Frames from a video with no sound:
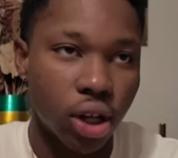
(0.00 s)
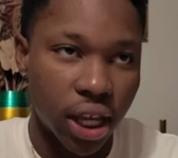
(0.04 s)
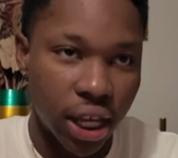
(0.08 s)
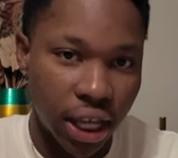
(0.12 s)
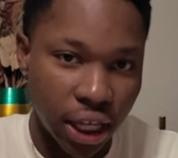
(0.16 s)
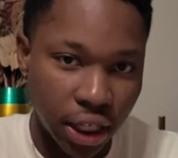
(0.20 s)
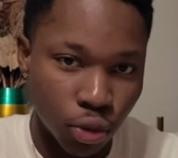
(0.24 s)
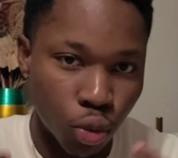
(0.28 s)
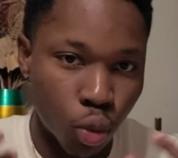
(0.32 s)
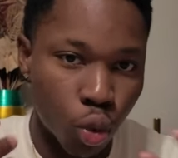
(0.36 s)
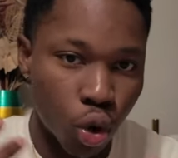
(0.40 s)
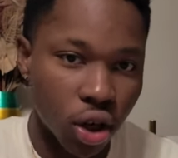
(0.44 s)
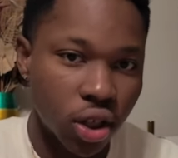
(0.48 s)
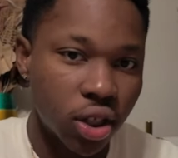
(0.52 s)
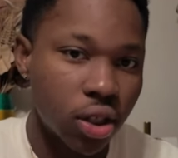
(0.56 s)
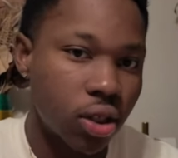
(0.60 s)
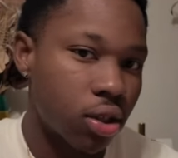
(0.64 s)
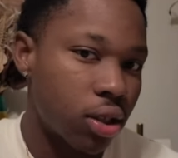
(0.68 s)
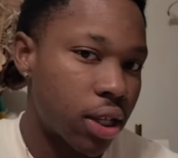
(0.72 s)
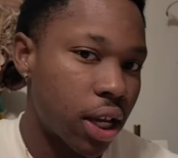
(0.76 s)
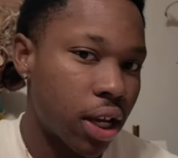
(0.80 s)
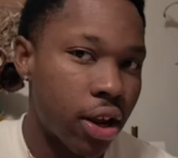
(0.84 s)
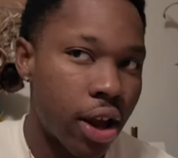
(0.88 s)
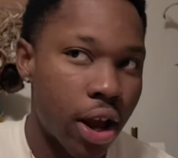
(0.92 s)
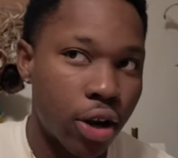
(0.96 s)
Like, he works in
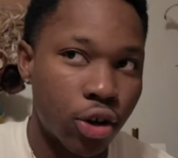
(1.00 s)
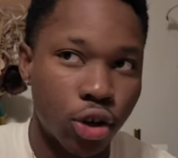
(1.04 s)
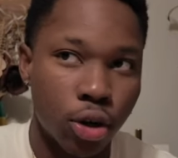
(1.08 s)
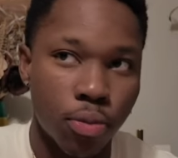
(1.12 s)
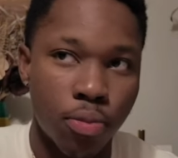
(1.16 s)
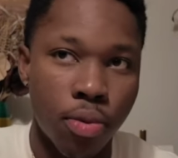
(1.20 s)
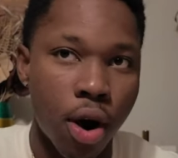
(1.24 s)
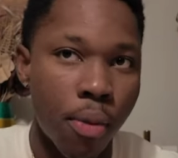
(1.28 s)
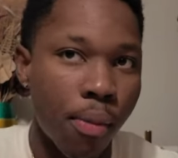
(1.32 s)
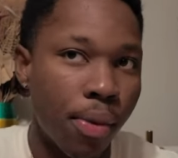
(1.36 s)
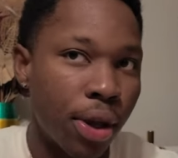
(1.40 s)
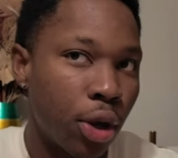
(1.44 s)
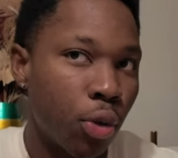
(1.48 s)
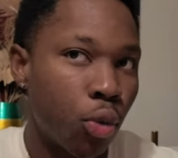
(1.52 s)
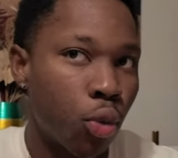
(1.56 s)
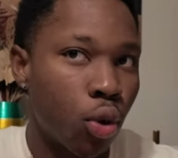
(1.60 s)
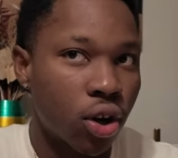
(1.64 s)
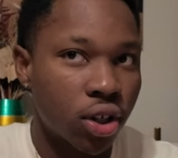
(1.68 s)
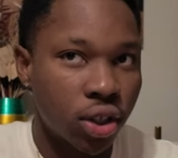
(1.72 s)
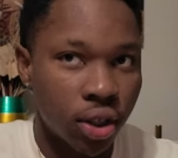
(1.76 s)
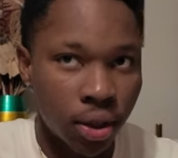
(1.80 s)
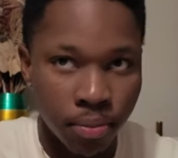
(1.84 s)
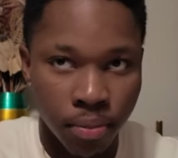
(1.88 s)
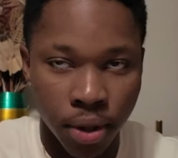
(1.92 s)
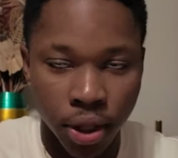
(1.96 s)
the psychiatric department, he
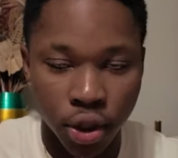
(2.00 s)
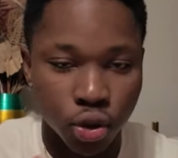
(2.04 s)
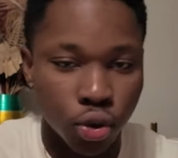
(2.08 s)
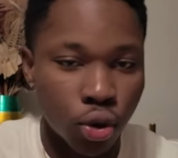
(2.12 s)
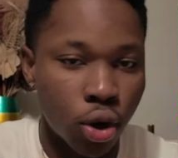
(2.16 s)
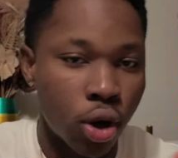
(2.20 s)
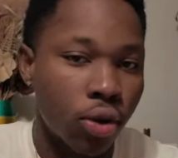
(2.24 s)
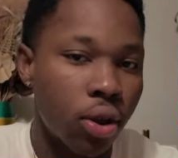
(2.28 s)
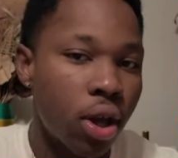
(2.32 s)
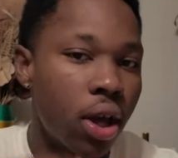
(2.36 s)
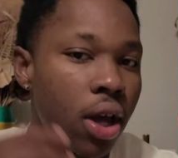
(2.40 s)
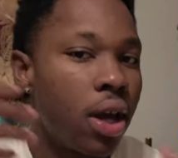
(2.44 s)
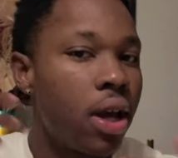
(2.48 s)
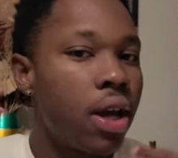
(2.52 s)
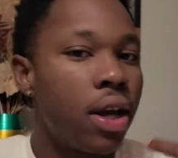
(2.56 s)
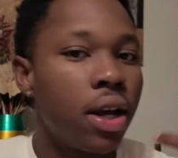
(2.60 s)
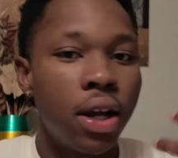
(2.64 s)
works in mental health